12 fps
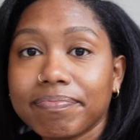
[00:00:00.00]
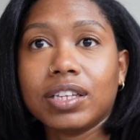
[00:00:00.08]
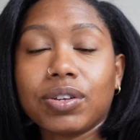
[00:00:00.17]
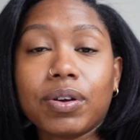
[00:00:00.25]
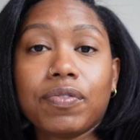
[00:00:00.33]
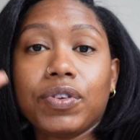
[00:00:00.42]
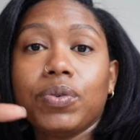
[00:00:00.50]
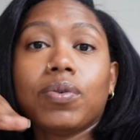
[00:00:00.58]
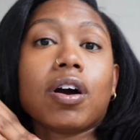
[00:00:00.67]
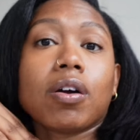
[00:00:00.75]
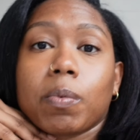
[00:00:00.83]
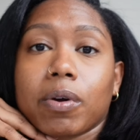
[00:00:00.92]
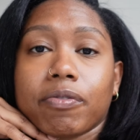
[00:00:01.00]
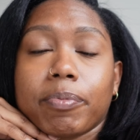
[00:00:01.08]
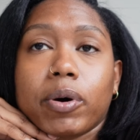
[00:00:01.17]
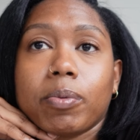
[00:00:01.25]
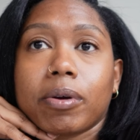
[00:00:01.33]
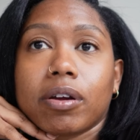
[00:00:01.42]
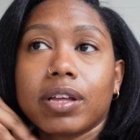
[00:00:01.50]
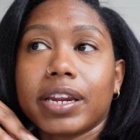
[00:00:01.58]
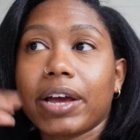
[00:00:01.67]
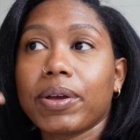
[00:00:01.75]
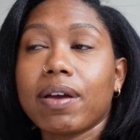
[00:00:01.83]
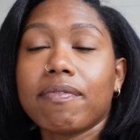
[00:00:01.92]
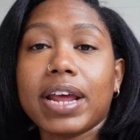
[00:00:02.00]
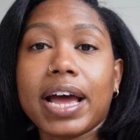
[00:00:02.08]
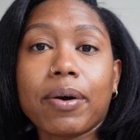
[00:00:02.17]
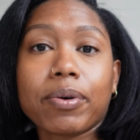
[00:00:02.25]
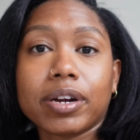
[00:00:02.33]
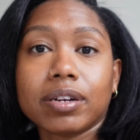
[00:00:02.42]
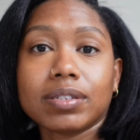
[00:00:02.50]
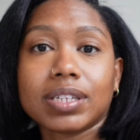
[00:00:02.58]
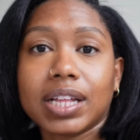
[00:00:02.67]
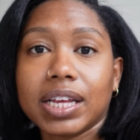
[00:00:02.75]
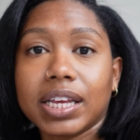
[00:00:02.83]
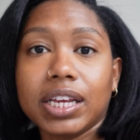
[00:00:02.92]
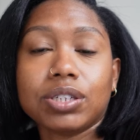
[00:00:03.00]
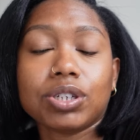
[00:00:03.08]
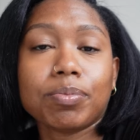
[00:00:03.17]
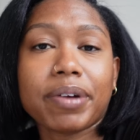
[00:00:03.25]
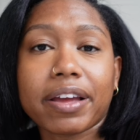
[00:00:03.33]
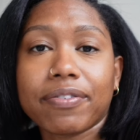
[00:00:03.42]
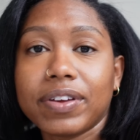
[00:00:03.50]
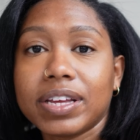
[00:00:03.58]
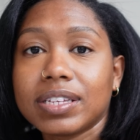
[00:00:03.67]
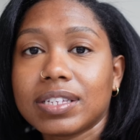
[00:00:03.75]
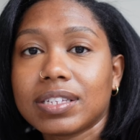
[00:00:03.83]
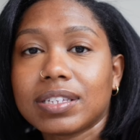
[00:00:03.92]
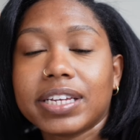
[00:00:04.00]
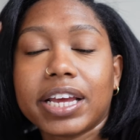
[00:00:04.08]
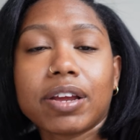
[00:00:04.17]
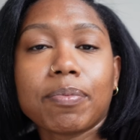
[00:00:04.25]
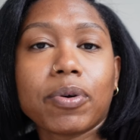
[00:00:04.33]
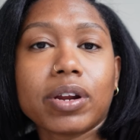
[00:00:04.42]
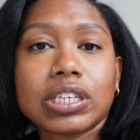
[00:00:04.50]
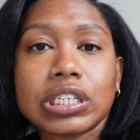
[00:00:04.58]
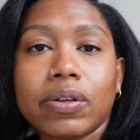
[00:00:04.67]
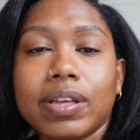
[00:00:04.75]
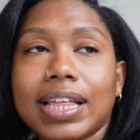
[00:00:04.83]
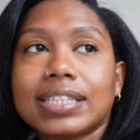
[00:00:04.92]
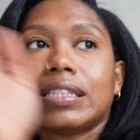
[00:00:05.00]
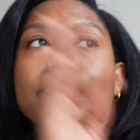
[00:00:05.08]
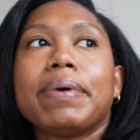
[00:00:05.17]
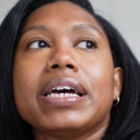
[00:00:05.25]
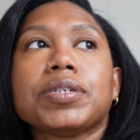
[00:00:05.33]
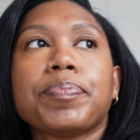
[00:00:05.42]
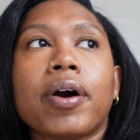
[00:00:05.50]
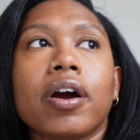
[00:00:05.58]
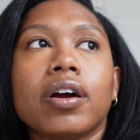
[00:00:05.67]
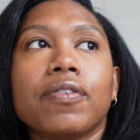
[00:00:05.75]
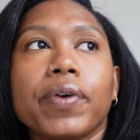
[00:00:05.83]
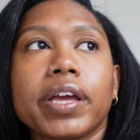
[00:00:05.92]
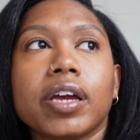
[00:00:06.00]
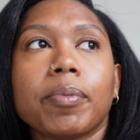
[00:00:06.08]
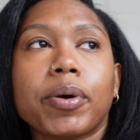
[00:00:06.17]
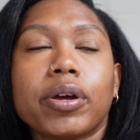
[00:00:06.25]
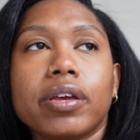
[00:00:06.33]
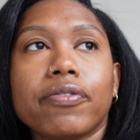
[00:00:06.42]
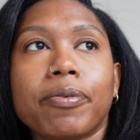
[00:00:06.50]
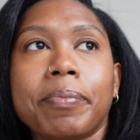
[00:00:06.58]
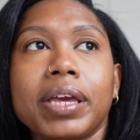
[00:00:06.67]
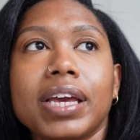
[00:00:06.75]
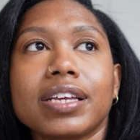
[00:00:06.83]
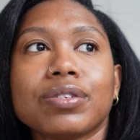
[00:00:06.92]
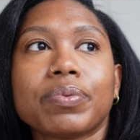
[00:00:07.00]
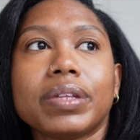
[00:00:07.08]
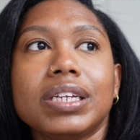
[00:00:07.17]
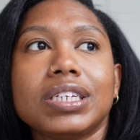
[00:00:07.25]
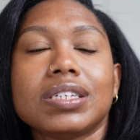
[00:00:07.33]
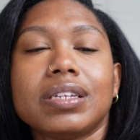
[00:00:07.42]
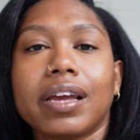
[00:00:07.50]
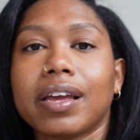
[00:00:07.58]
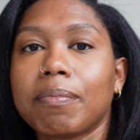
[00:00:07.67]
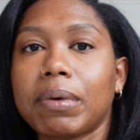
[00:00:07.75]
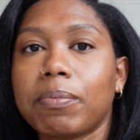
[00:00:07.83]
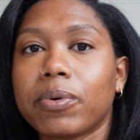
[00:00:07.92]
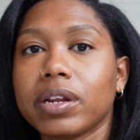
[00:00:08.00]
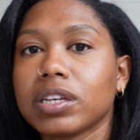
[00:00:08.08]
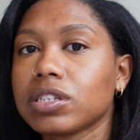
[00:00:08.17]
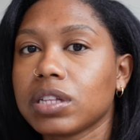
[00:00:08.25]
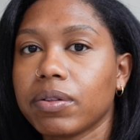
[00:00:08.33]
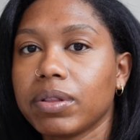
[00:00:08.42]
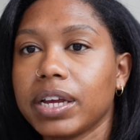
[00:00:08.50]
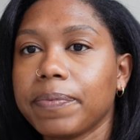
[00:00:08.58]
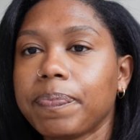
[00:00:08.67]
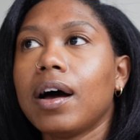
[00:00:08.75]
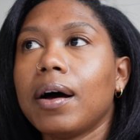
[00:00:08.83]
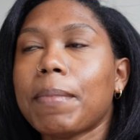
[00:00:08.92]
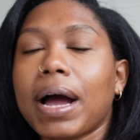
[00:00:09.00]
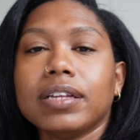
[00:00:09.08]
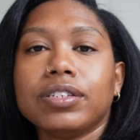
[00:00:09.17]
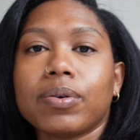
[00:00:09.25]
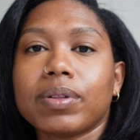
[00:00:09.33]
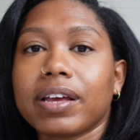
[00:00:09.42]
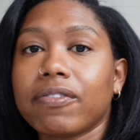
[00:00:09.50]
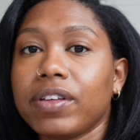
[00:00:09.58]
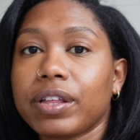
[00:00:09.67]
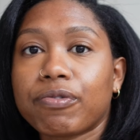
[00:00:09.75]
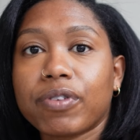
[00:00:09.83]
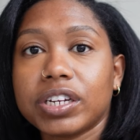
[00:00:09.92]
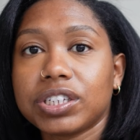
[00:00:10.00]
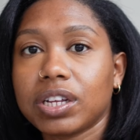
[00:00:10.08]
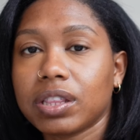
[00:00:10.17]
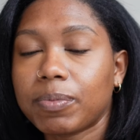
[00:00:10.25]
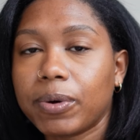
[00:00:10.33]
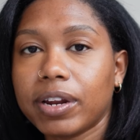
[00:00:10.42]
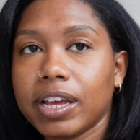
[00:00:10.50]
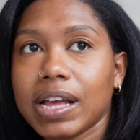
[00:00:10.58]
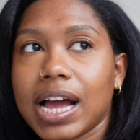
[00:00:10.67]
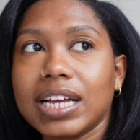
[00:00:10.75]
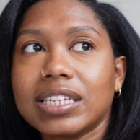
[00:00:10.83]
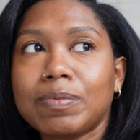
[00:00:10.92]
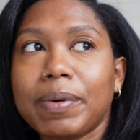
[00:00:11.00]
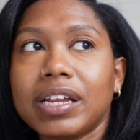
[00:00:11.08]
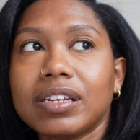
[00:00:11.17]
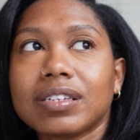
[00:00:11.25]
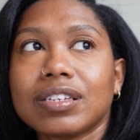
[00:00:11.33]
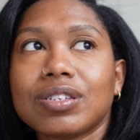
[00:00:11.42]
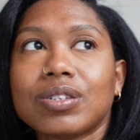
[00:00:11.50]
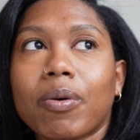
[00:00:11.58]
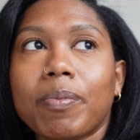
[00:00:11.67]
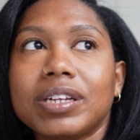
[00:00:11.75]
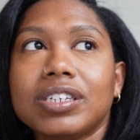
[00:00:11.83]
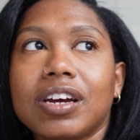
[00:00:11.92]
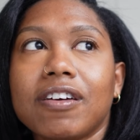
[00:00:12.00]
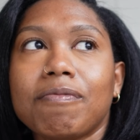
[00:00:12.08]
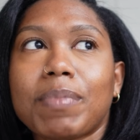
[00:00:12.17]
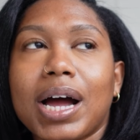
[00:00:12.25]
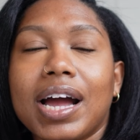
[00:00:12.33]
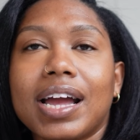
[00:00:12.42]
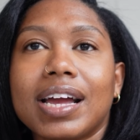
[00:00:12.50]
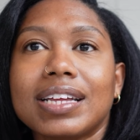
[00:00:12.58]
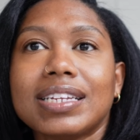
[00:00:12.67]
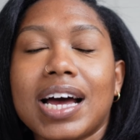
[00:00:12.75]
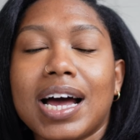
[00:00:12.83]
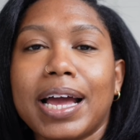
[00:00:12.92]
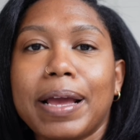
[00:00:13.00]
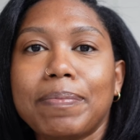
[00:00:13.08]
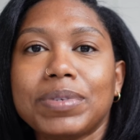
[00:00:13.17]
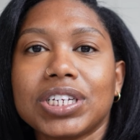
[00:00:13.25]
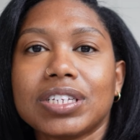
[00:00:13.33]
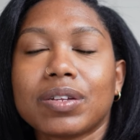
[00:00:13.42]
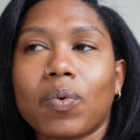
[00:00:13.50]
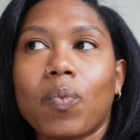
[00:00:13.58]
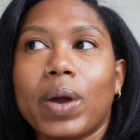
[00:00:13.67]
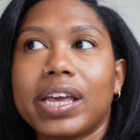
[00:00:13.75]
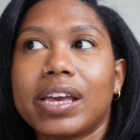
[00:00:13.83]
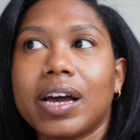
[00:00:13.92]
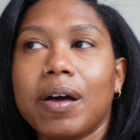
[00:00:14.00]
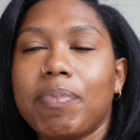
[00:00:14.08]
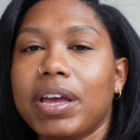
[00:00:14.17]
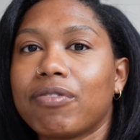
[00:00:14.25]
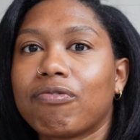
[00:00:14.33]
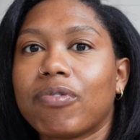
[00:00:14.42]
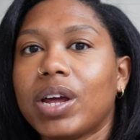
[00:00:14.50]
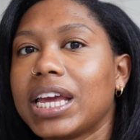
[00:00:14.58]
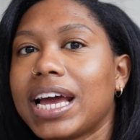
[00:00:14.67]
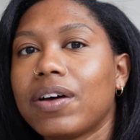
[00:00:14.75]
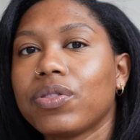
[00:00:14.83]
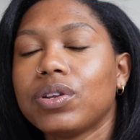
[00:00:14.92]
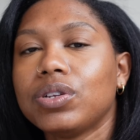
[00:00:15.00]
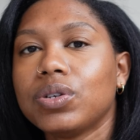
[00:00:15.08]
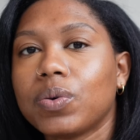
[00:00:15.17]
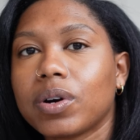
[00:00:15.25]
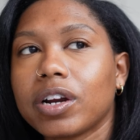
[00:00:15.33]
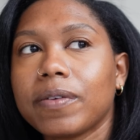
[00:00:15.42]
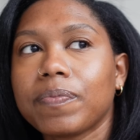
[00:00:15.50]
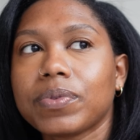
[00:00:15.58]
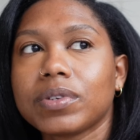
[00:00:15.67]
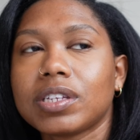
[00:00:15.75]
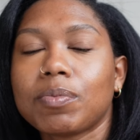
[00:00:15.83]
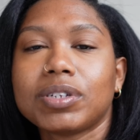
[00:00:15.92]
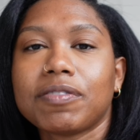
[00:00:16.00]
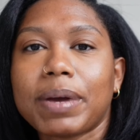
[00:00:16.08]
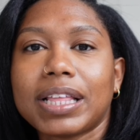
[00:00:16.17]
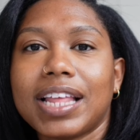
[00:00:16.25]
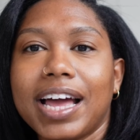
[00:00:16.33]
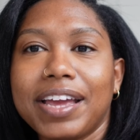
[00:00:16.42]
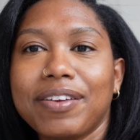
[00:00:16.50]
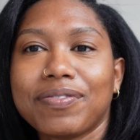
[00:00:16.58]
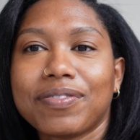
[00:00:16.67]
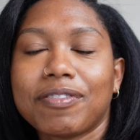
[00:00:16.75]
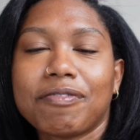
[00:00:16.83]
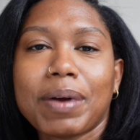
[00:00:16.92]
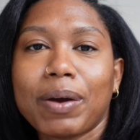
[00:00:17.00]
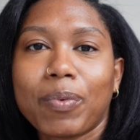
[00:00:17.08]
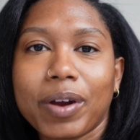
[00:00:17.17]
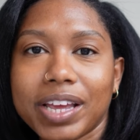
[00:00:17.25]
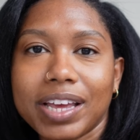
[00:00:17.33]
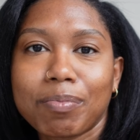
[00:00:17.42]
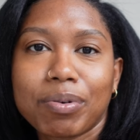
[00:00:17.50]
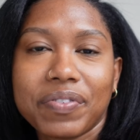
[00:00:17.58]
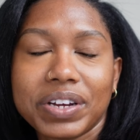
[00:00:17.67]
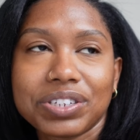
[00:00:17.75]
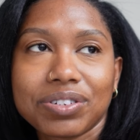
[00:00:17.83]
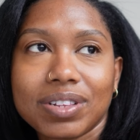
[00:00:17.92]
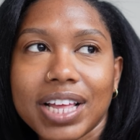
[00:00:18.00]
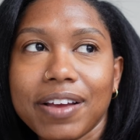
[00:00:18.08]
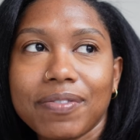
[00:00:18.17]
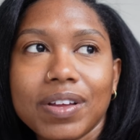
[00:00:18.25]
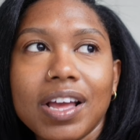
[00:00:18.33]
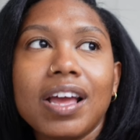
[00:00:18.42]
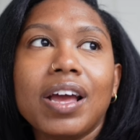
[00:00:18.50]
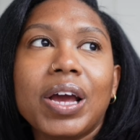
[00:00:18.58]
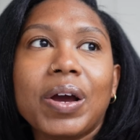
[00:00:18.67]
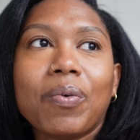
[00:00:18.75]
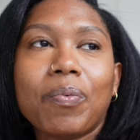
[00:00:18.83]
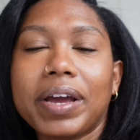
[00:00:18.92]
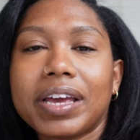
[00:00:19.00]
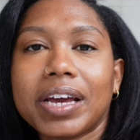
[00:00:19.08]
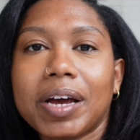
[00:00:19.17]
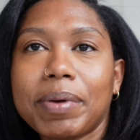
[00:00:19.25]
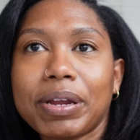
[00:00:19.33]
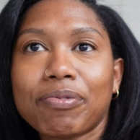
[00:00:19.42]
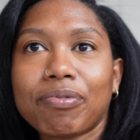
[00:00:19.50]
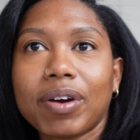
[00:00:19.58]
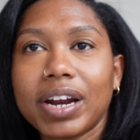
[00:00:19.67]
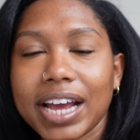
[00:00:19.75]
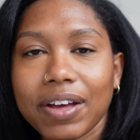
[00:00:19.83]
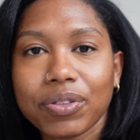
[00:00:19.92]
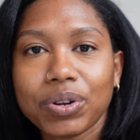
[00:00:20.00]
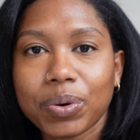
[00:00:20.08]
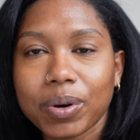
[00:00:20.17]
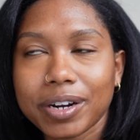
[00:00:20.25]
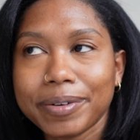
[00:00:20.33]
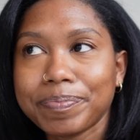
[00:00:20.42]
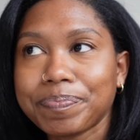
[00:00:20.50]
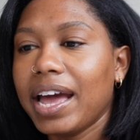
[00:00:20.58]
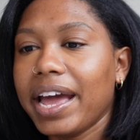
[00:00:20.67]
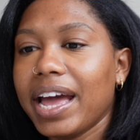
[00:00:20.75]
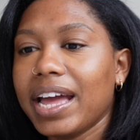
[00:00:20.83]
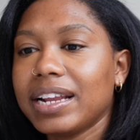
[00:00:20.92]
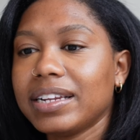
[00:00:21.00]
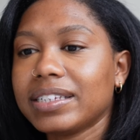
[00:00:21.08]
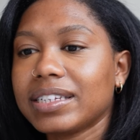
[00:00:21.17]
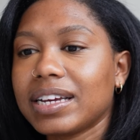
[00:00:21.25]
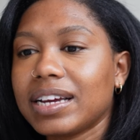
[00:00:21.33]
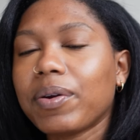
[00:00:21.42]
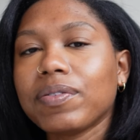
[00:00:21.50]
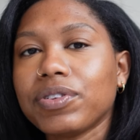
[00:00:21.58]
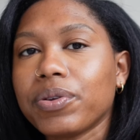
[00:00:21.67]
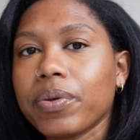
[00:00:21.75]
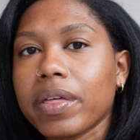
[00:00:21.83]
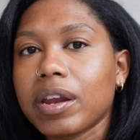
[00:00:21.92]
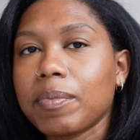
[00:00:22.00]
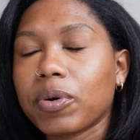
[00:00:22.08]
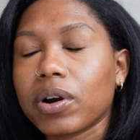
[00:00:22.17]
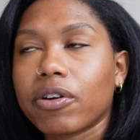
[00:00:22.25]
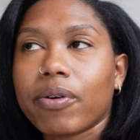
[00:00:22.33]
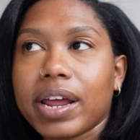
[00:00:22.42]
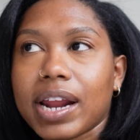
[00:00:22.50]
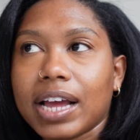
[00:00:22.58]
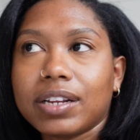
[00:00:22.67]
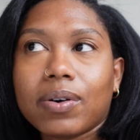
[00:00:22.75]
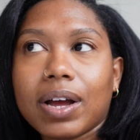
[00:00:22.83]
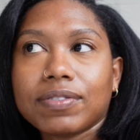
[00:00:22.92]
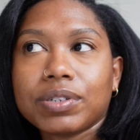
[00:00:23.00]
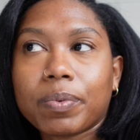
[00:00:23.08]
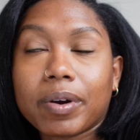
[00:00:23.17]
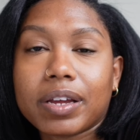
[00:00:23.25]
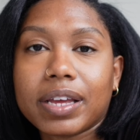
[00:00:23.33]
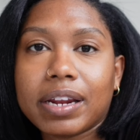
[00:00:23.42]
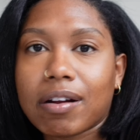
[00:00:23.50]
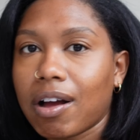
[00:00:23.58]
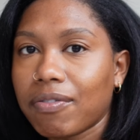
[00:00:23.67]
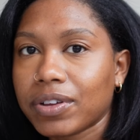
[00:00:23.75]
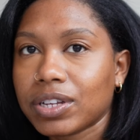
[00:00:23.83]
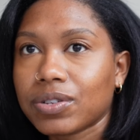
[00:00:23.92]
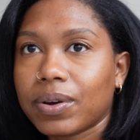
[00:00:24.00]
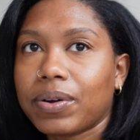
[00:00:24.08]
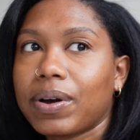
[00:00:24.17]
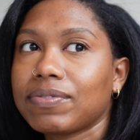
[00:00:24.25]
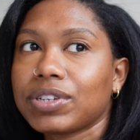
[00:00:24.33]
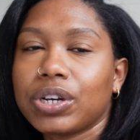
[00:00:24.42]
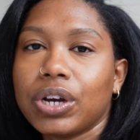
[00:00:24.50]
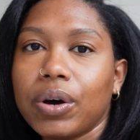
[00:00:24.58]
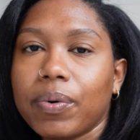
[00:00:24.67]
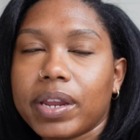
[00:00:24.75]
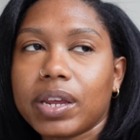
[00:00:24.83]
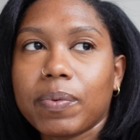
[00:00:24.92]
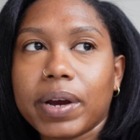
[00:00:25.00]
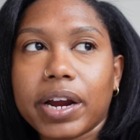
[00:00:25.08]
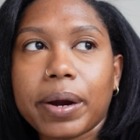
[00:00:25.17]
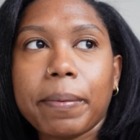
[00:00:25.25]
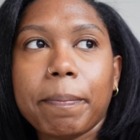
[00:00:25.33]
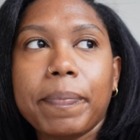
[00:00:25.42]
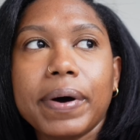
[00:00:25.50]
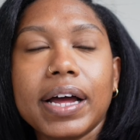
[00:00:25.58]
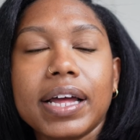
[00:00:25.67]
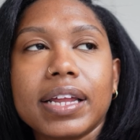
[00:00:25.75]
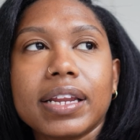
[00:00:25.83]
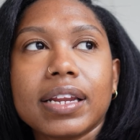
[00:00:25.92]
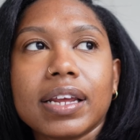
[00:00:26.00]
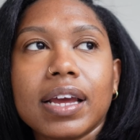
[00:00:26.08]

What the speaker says: So if you are a work from home girly, now you have an hour to like eat your breakfast, take your morning slowly. That's the best part of waking up early for me, is really just taking my morning slowly. I don't like feeling rushed in the morning. I spent so much of my time just waking up and running out the door. So much of my life, of my working professional life, waking up and running out the door. And I don't have to do that anymore. Granted, I don't have to work in office, so I don't have to go anywhere, but